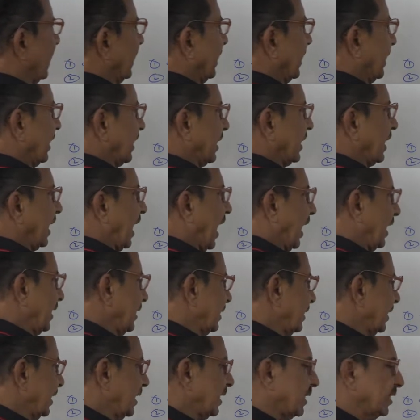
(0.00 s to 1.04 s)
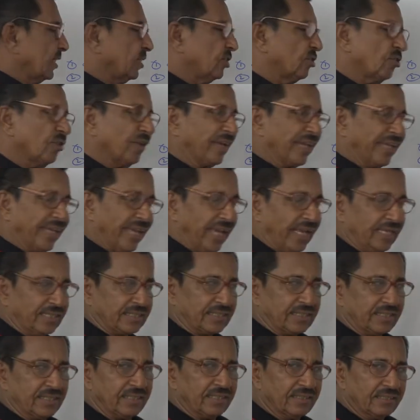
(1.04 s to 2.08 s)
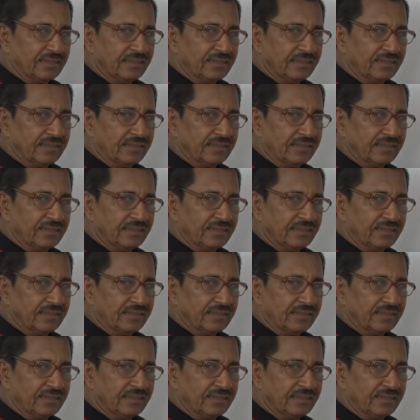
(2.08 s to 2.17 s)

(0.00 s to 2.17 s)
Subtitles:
in cat there is no cat.